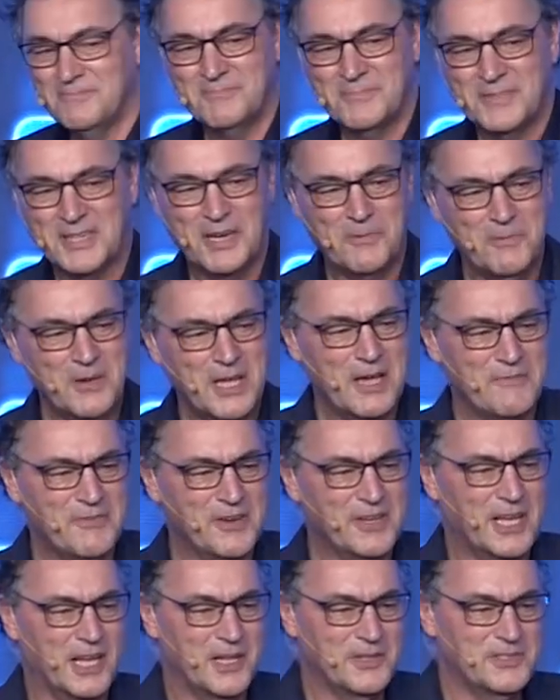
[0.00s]
Can we have a
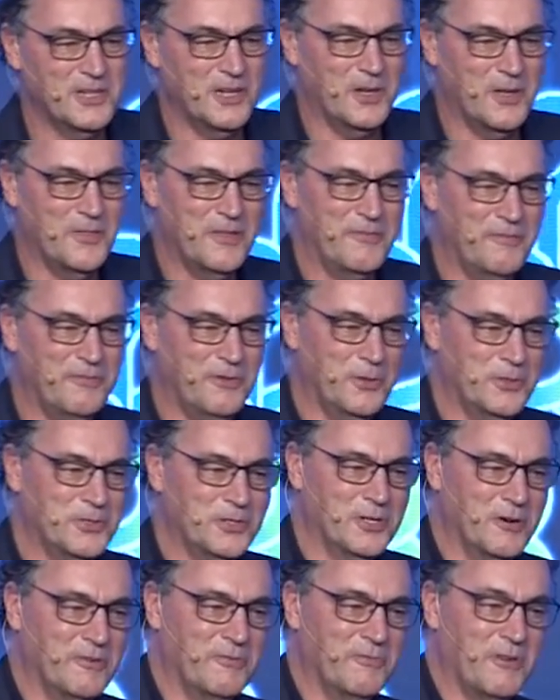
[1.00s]
council on the
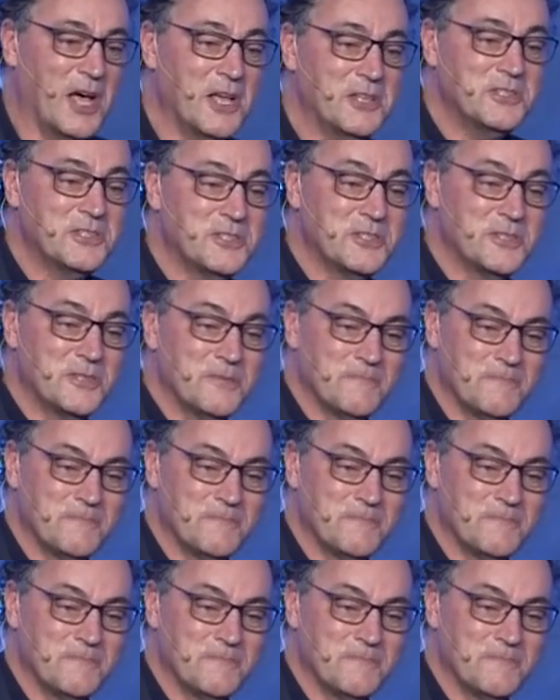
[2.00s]
future of us?